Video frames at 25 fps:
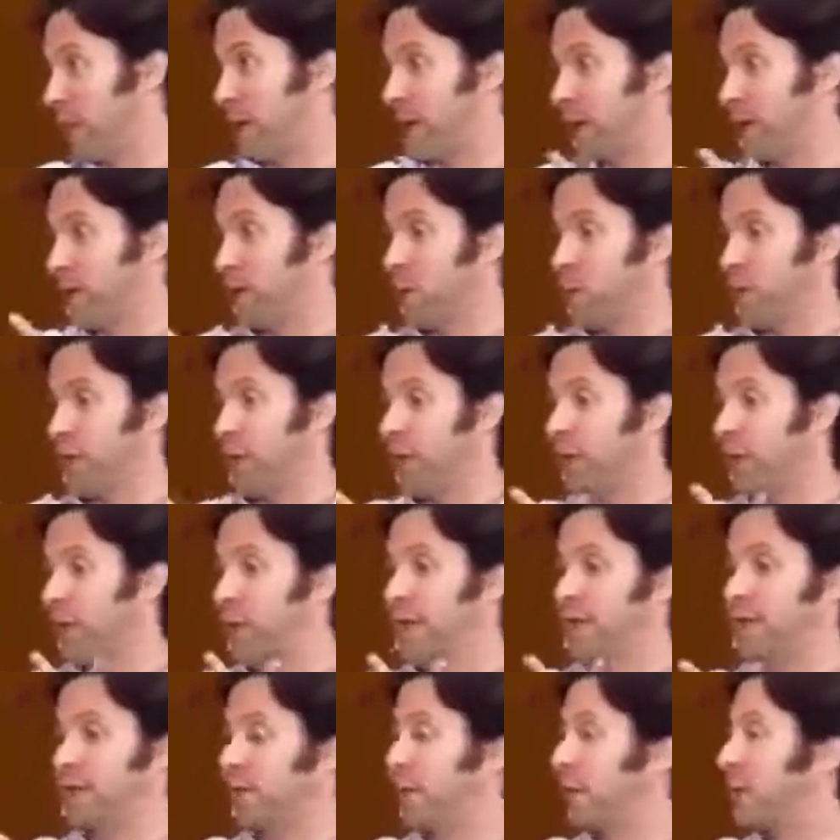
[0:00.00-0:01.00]
because we can
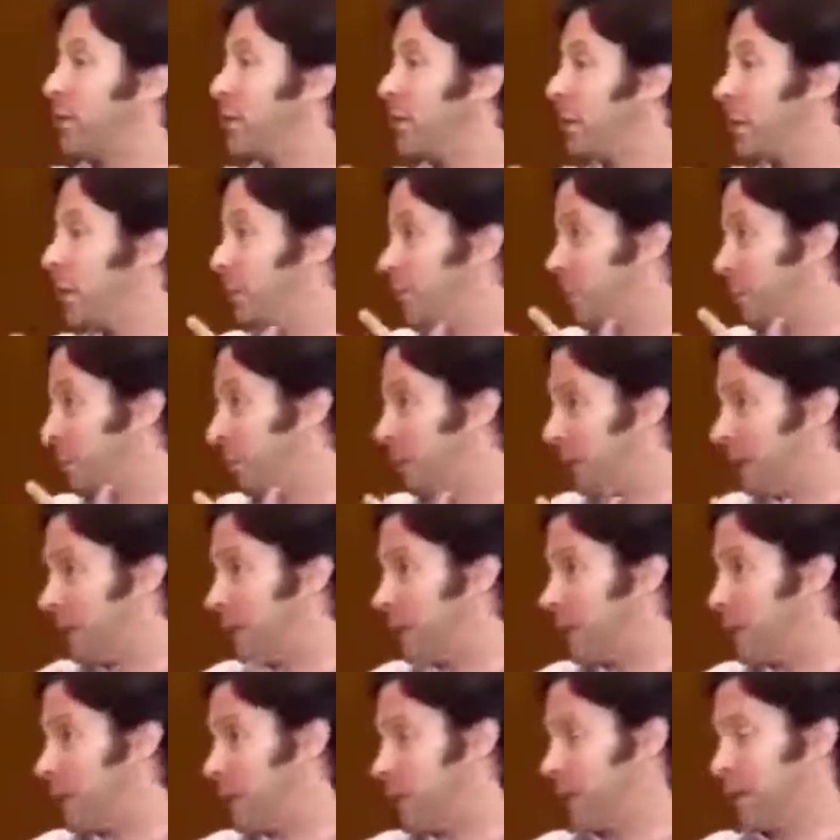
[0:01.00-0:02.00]
easily
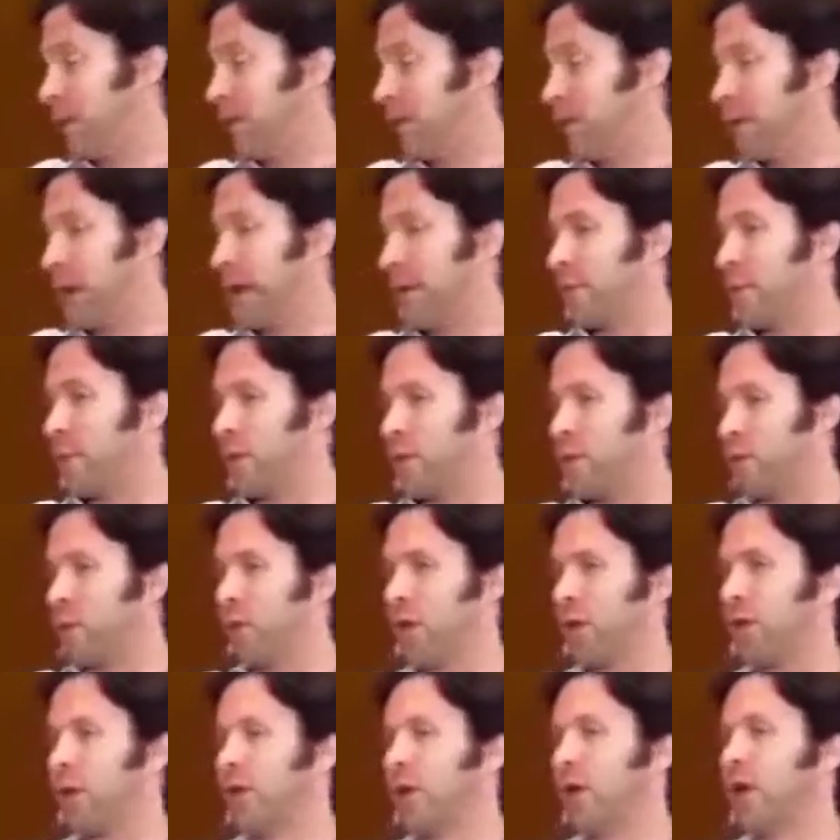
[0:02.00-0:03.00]
manipulate it in the
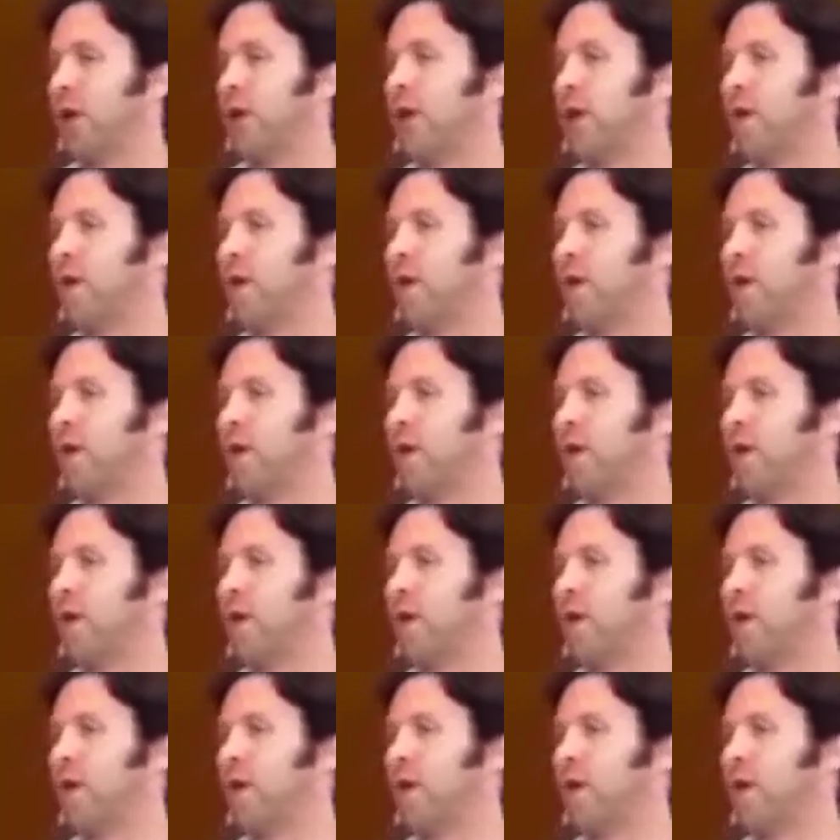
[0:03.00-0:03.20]
laboratory